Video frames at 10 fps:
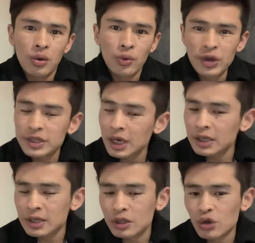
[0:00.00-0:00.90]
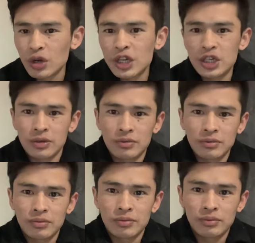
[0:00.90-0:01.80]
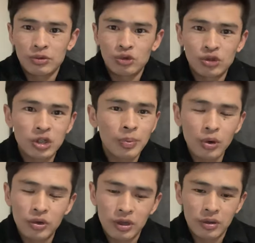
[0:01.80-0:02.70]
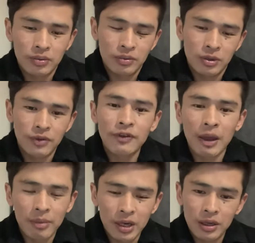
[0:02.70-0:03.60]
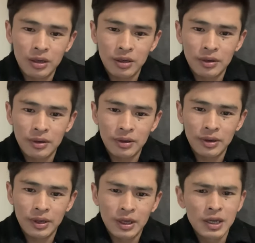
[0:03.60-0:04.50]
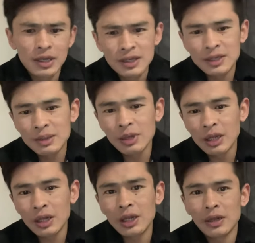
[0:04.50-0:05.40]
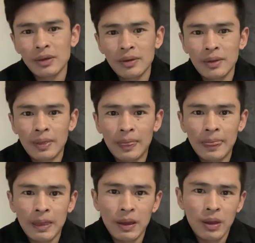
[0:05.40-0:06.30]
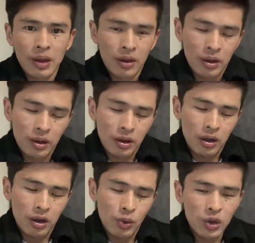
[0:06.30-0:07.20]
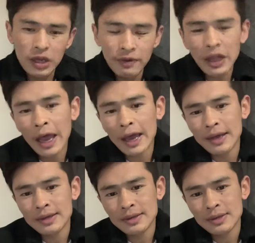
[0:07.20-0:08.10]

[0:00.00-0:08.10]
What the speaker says: we started a donation to support the family. Similarly, we even had